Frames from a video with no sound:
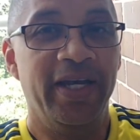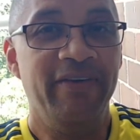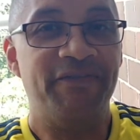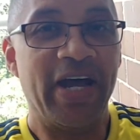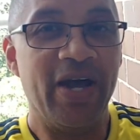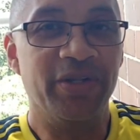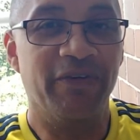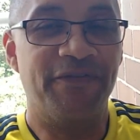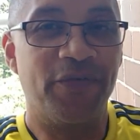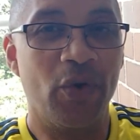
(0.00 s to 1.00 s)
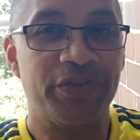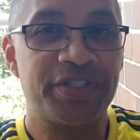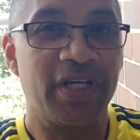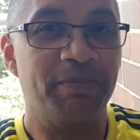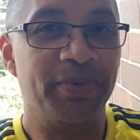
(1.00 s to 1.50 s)
He found a fourth
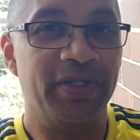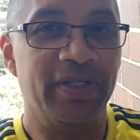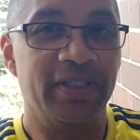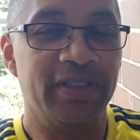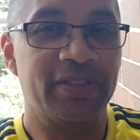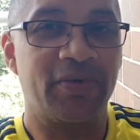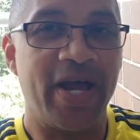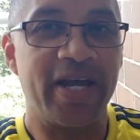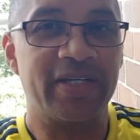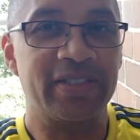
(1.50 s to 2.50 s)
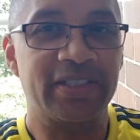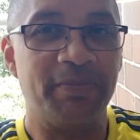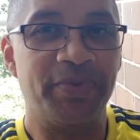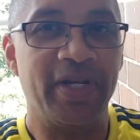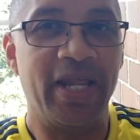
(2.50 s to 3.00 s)
something, a crack or
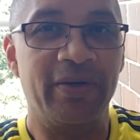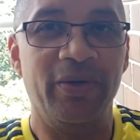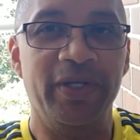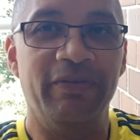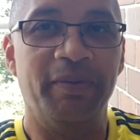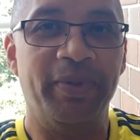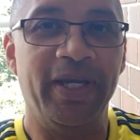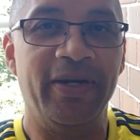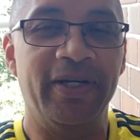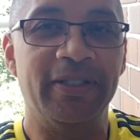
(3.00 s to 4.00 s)
something, I don't know, he repaired.